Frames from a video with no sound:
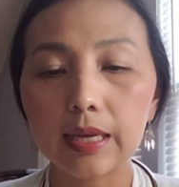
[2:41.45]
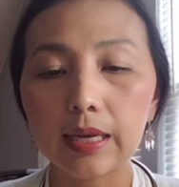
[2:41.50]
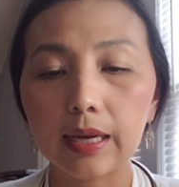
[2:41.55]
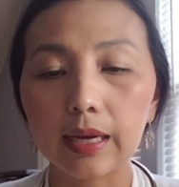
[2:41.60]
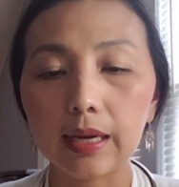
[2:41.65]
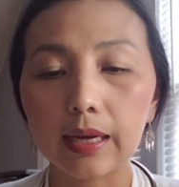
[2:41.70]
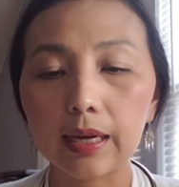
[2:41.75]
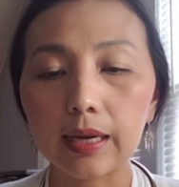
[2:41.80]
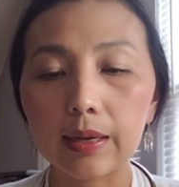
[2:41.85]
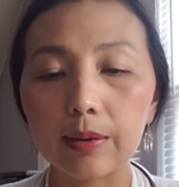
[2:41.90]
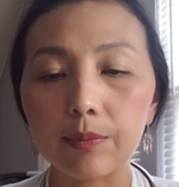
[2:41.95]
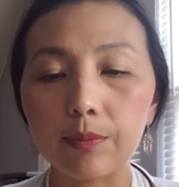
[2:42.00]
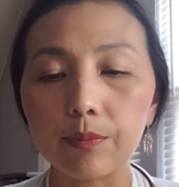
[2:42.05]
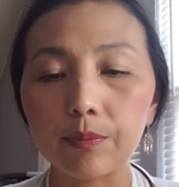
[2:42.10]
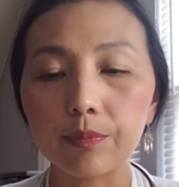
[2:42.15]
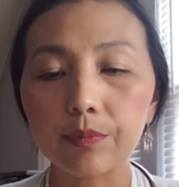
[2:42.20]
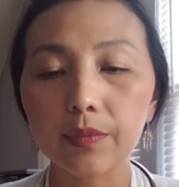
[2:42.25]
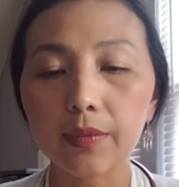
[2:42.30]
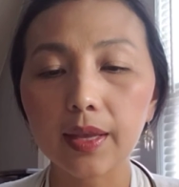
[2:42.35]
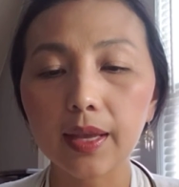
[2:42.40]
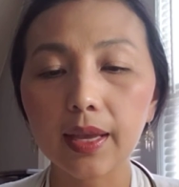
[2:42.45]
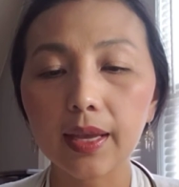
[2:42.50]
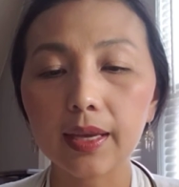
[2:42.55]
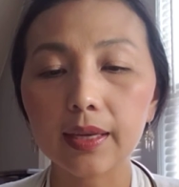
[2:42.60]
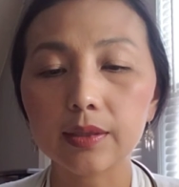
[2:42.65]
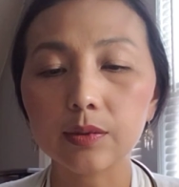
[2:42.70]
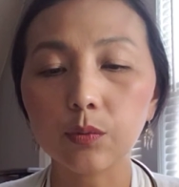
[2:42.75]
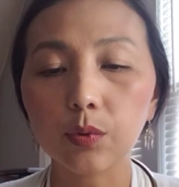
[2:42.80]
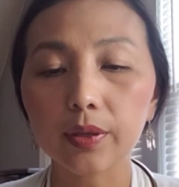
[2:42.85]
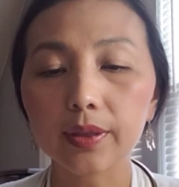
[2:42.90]

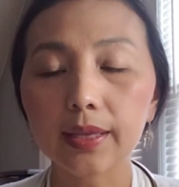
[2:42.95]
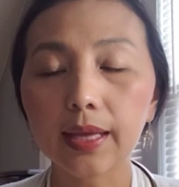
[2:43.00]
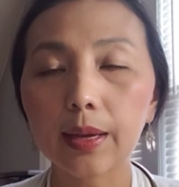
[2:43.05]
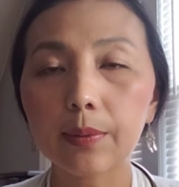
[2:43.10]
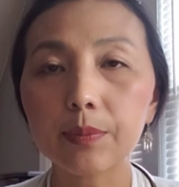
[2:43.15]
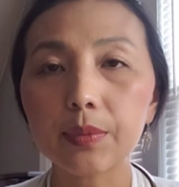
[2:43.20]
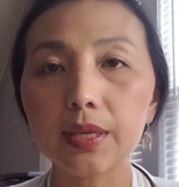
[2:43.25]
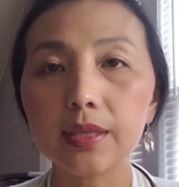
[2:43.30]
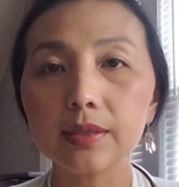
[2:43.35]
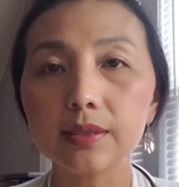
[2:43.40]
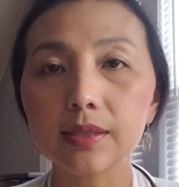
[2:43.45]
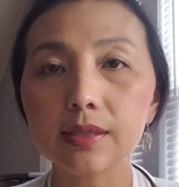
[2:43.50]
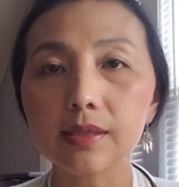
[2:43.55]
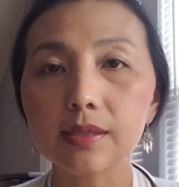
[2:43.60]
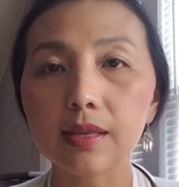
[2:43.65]
And what that means is